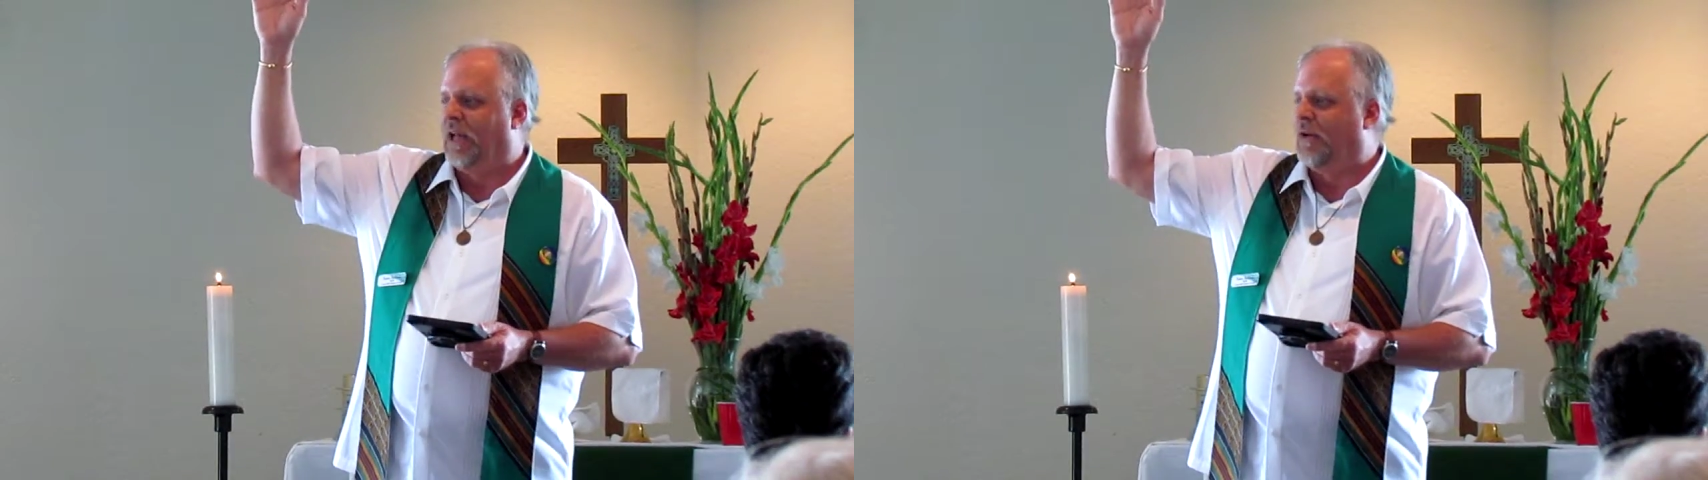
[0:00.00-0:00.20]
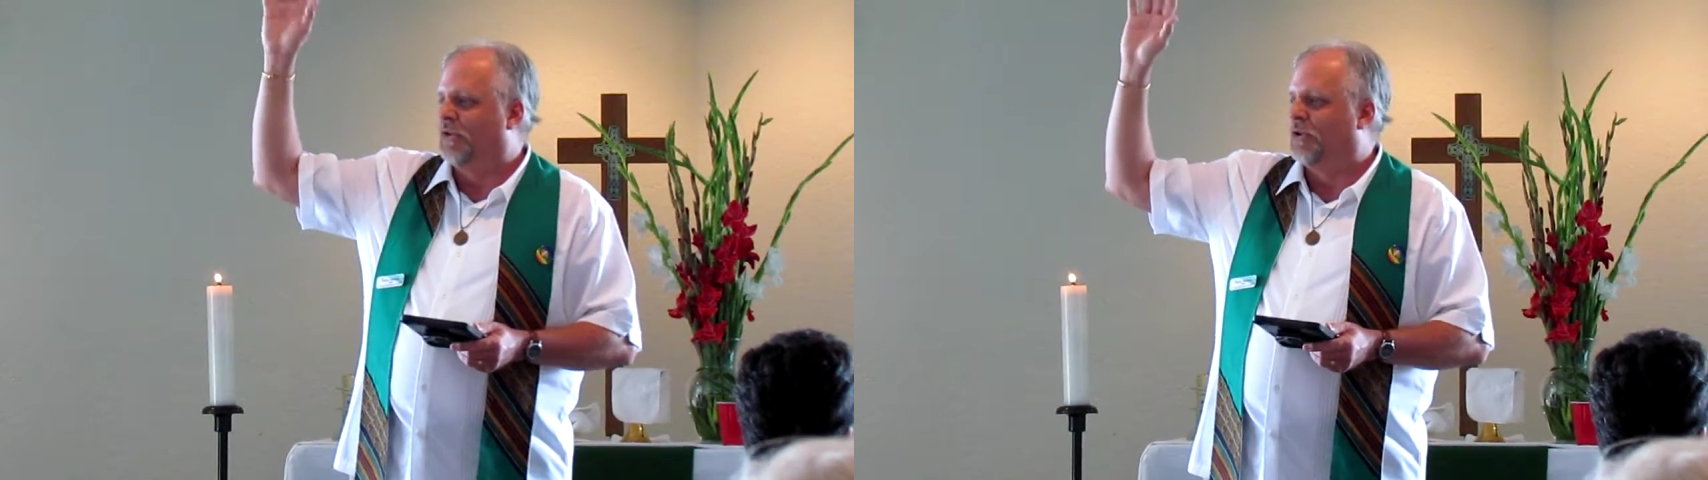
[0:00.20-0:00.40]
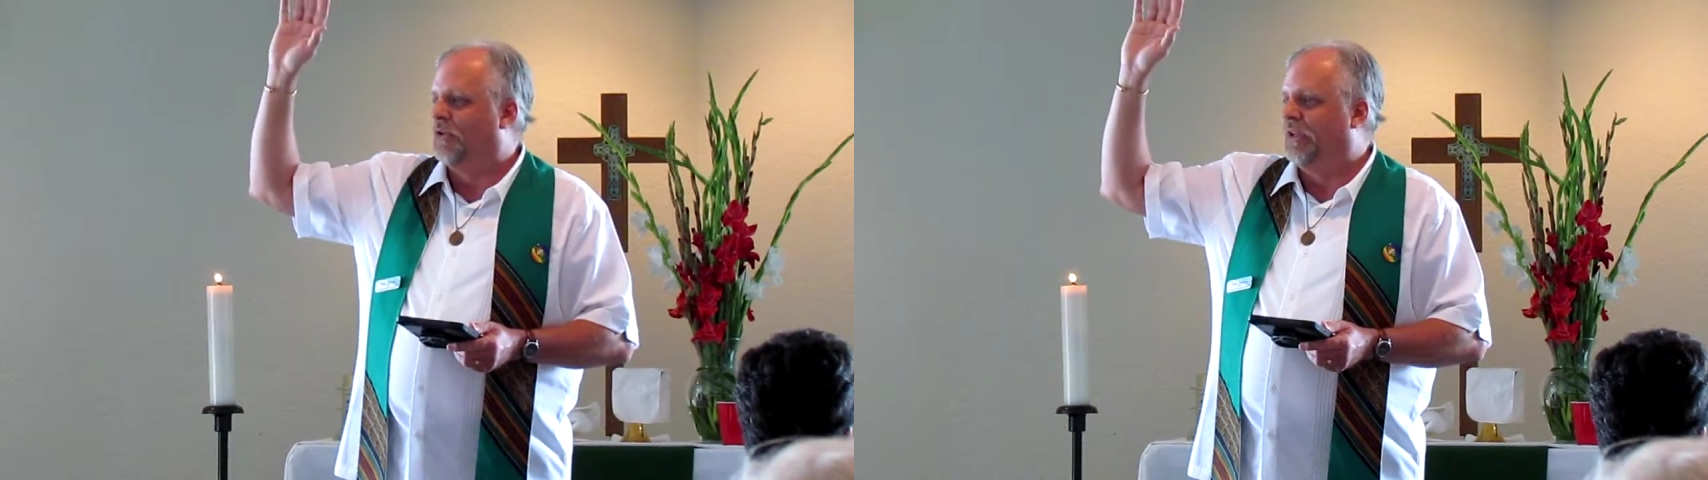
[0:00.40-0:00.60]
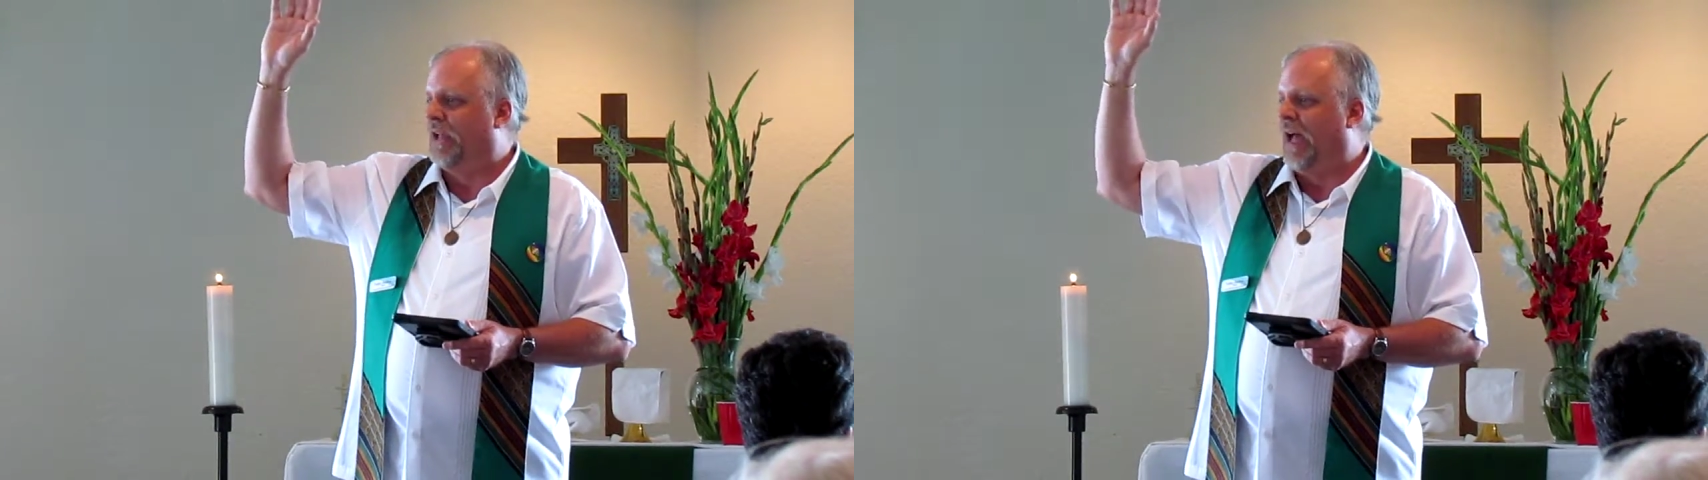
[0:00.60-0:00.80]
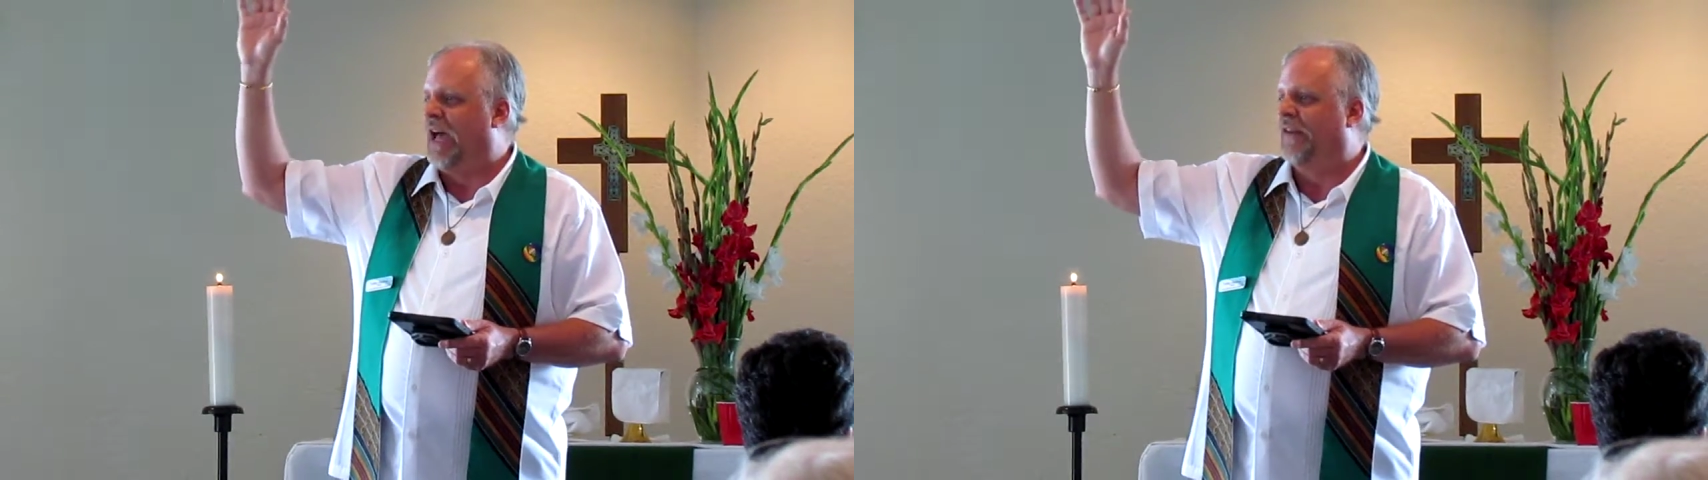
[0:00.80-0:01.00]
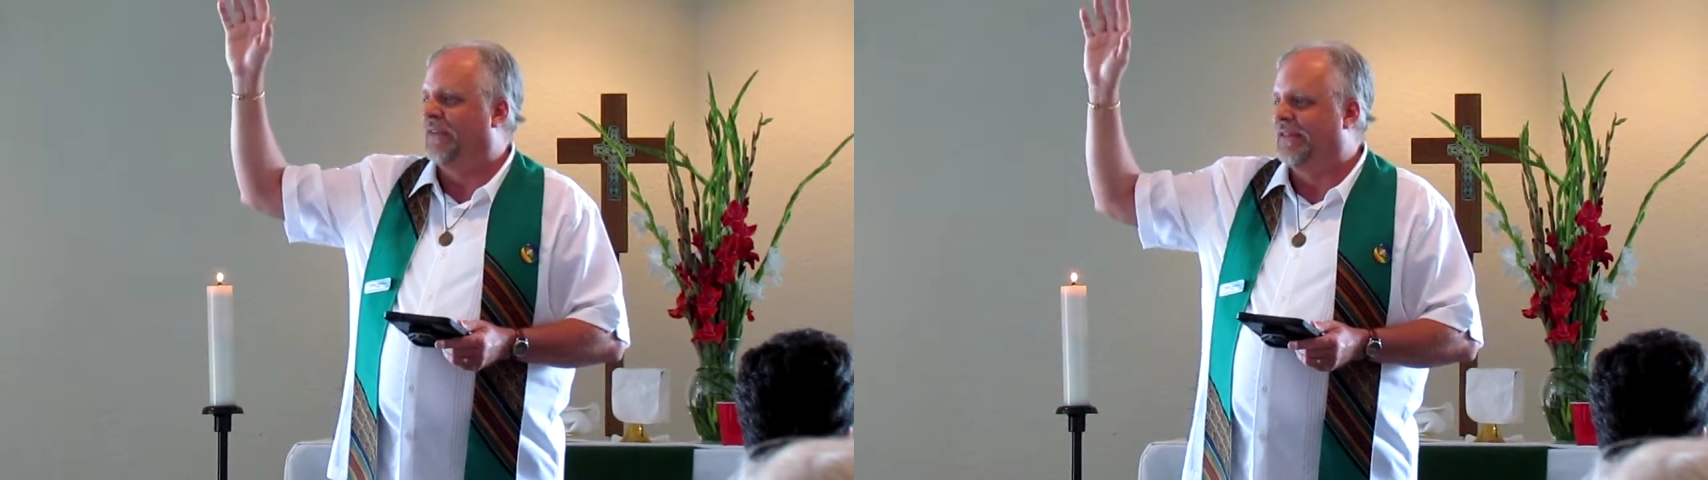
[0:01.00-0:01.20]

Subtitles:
I was only a half a